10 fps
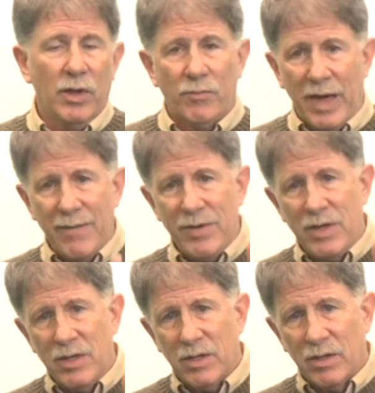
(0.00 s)

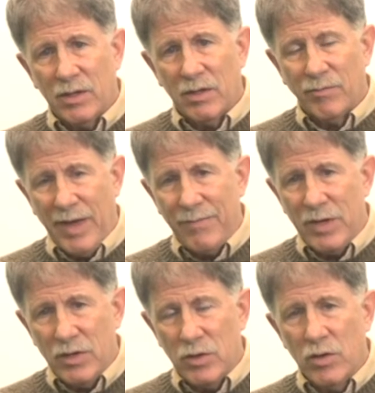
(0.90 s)
Maybe
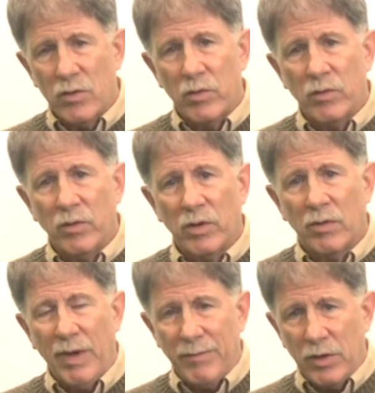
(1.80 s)

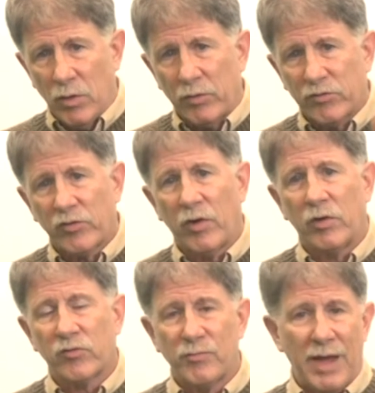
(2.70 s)
your
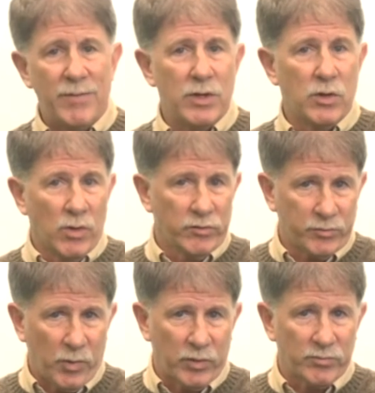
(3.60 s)
church, maybe your
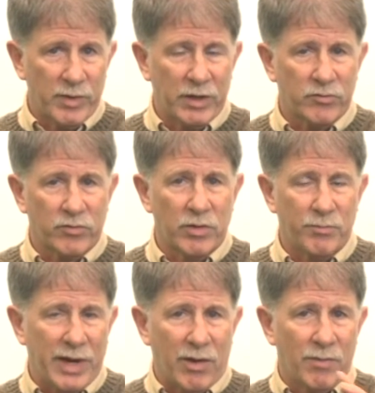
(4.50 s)
sports ministry,
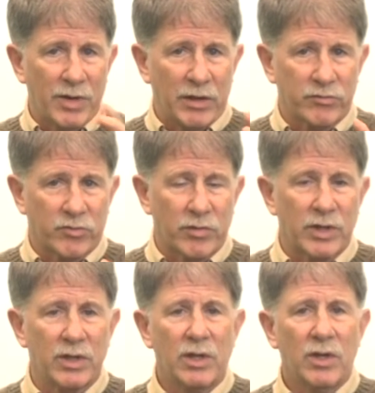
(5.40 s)

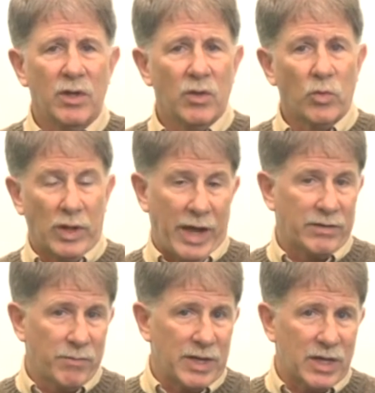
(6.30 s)
para-ministry, would like
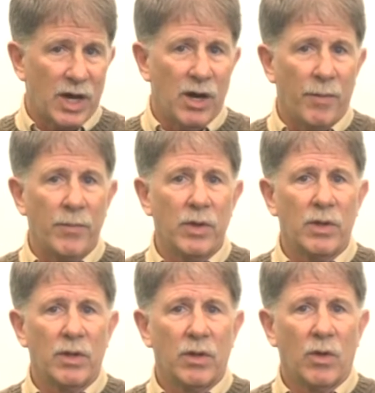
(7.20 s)
to become
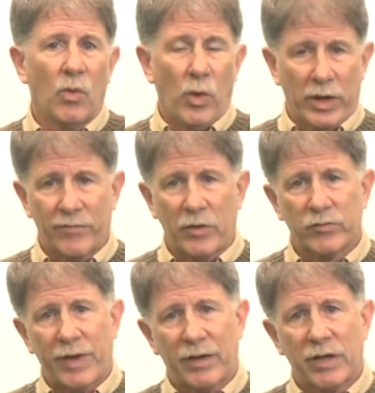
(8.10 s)
one of those
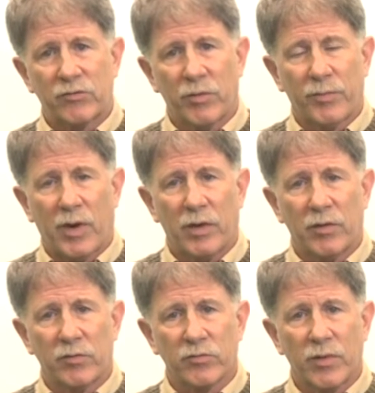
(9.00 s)
foundational
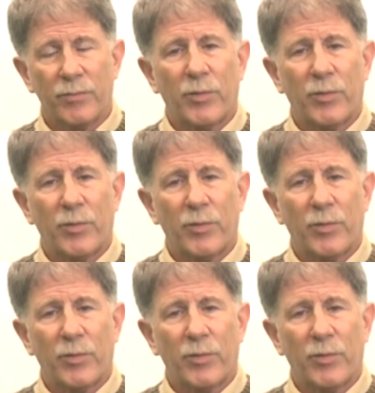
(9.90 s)
partners.